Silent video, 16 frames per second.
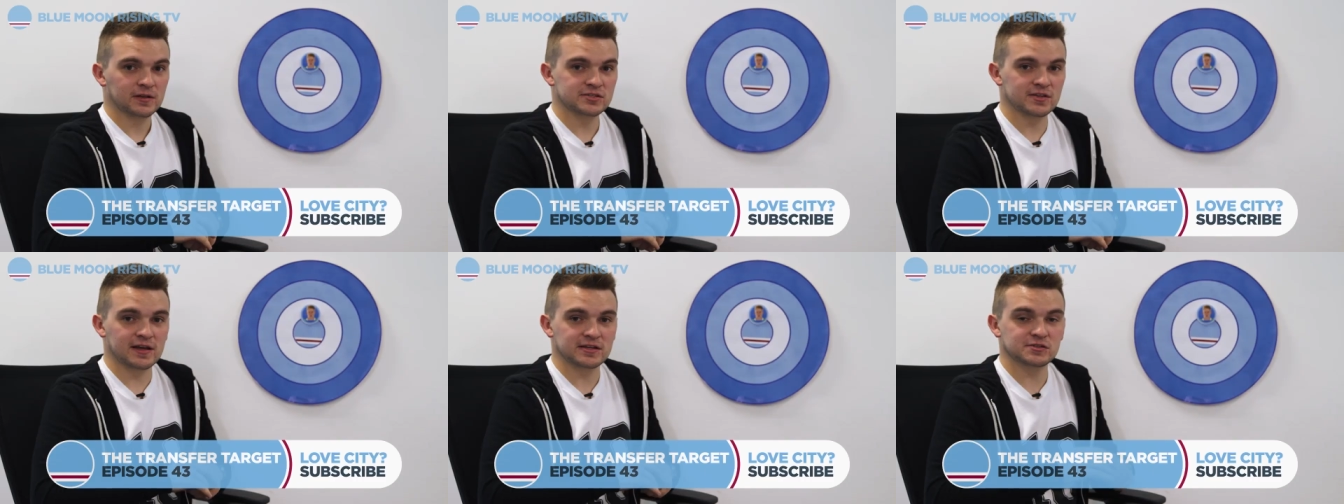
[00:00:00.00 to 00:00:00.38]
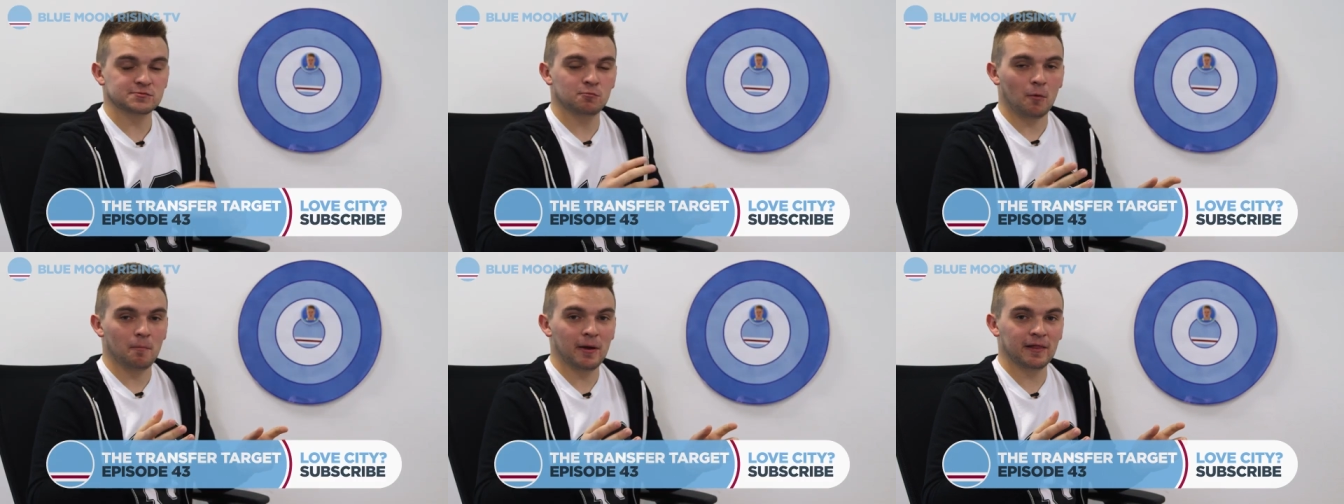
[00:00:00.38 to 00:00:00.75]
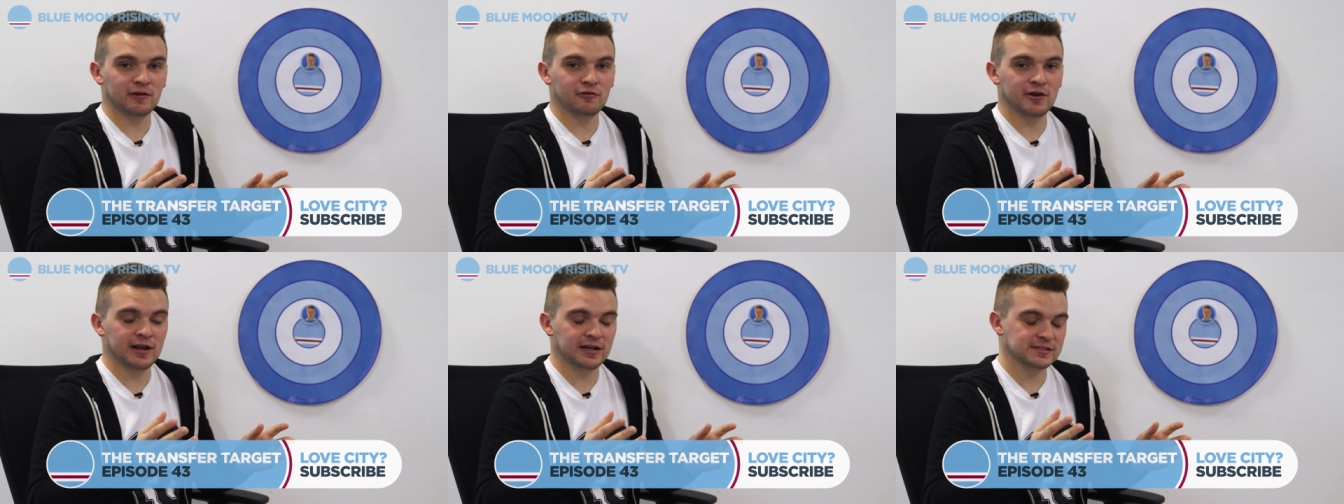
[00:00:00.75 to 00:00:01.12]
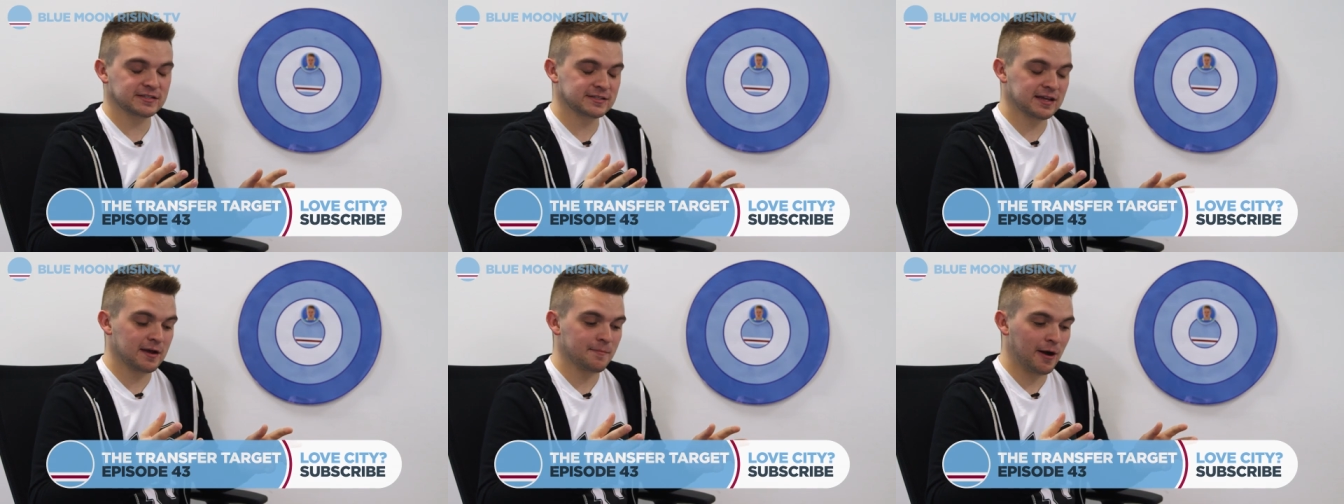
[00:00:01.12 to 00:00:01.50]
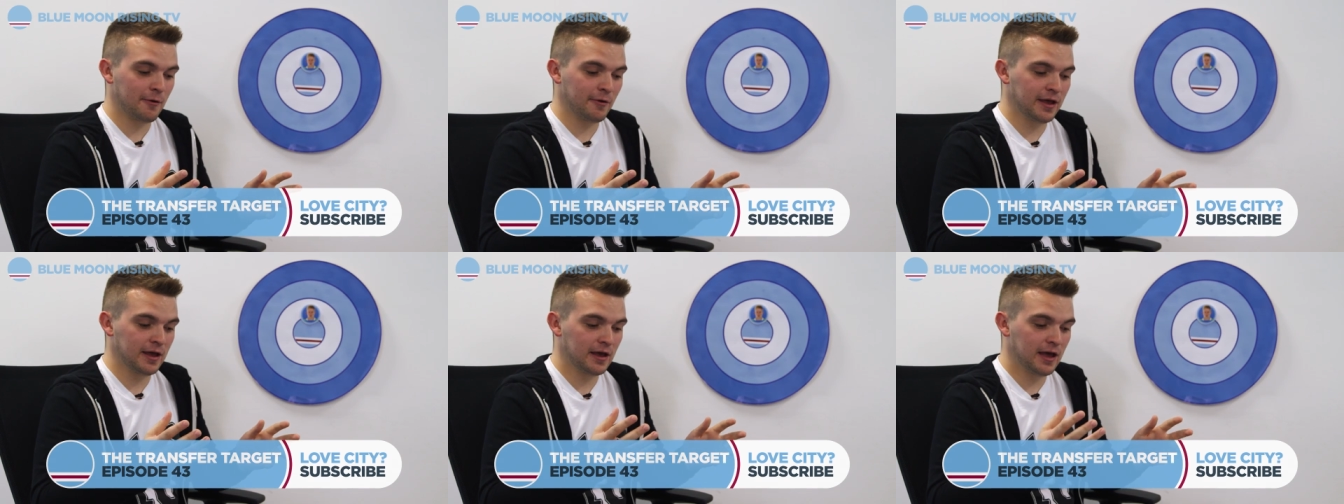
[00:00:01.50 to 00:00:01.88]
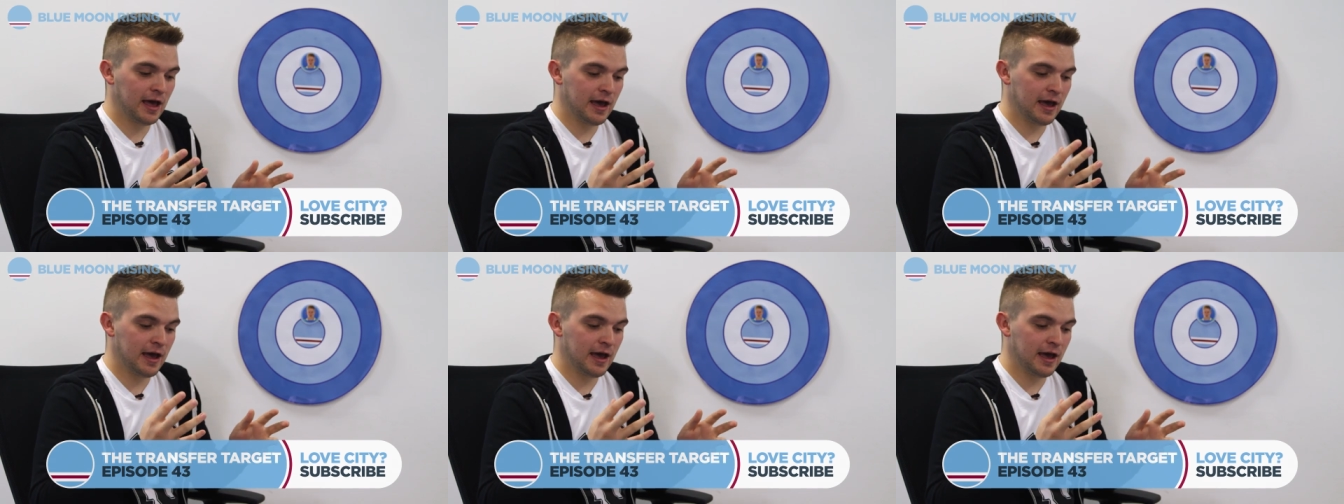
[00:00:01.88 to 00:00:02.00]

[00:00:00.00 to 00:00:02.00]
So that's what Pellegrini has to say about it.